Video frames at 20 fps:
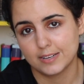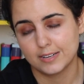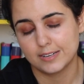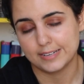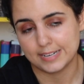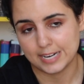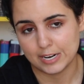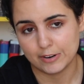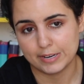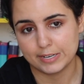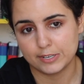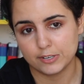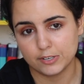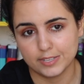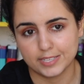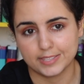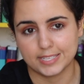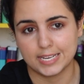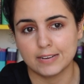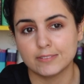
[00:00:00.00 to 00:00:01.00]
narrator.
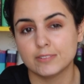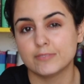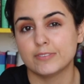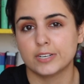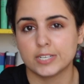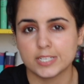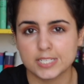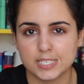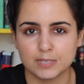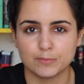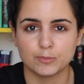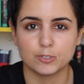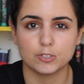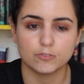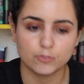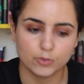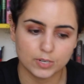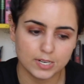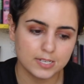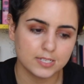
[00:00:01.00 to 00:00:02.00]
Like they have a very similar
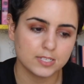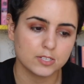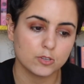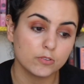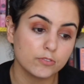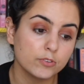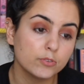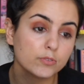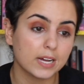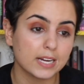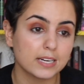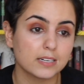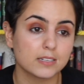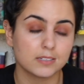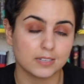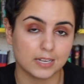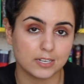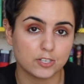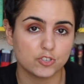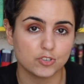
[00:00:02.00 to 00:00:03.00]
voice. So if you liked
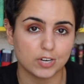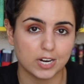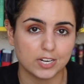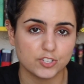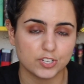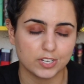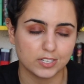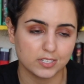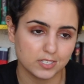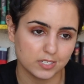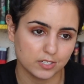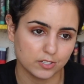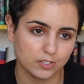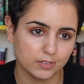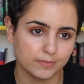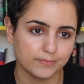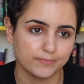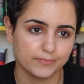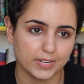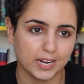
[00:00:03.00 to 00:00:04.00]
Nice Try, Jane
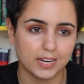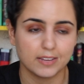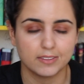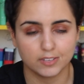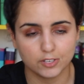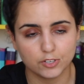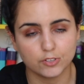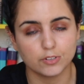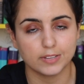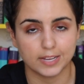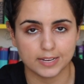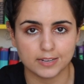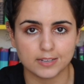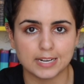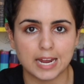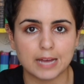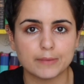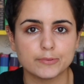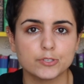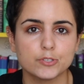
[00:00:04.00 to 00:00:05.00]
Sinner, I think you'll like An
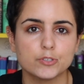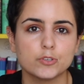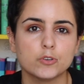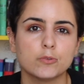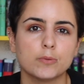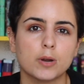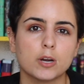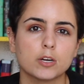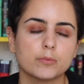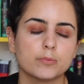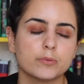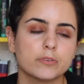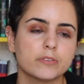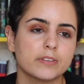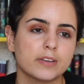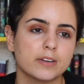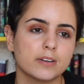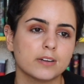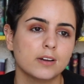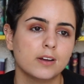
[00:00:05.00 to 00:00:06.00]
Absolutely Remarkable
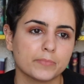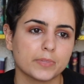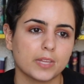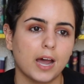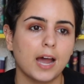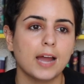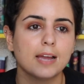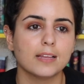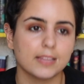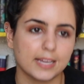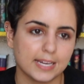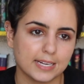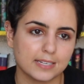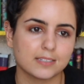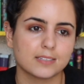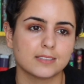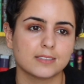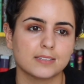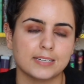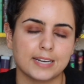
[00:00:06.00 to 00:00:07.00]
Thing. I
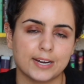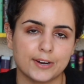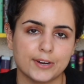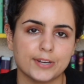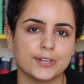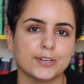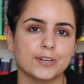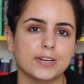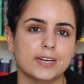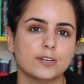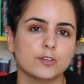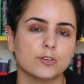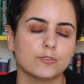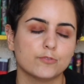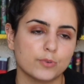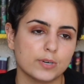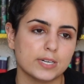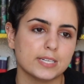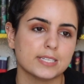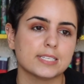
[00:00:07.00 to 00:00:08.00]
liked the narrator and her
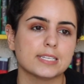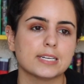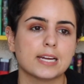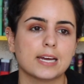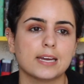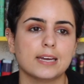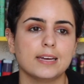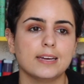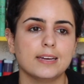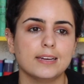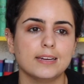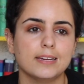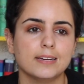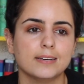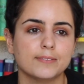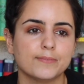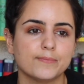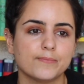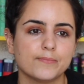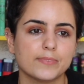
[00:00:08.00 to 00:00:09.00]
voice, and I
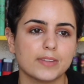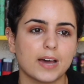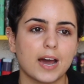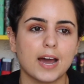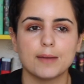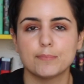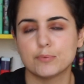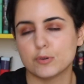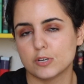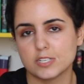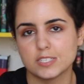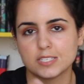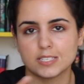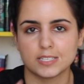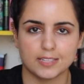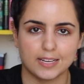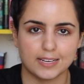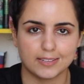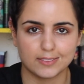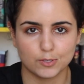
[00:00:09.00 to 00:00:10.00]
personally
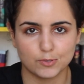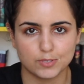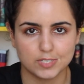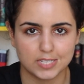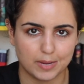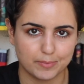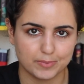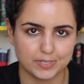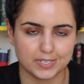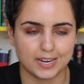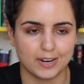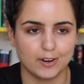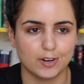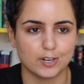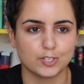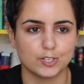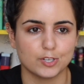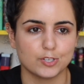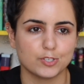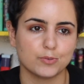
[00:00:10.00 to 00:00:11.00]
like those types of
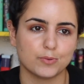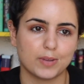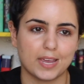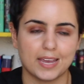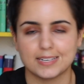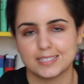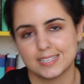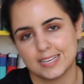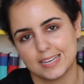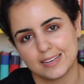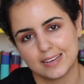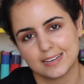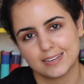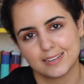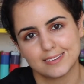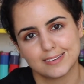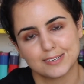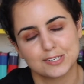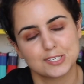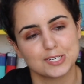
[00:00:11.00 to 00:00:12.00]
characters who can't take
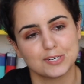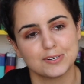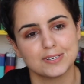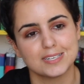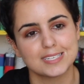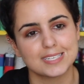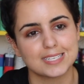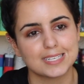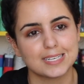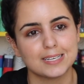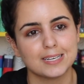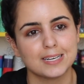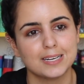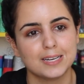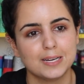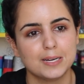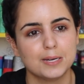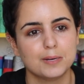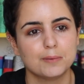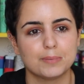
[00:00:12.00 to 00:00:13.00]
anything seriously,
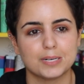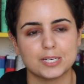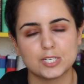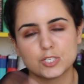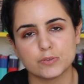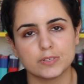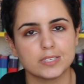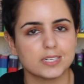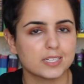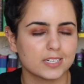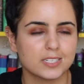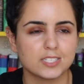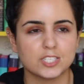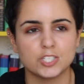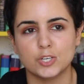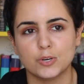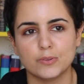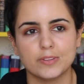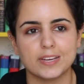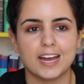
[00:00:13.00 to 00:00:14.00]
but it's really because,
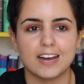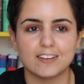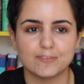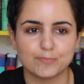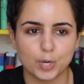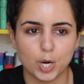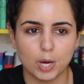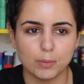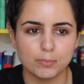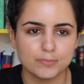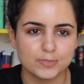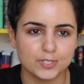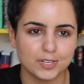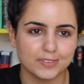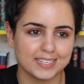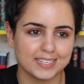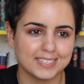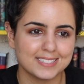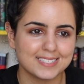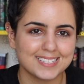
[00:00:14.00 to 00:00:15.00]
you know, they have problems
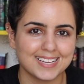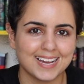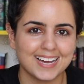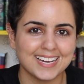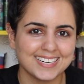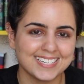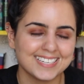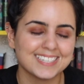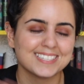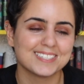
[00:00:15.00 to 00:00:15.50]
inside.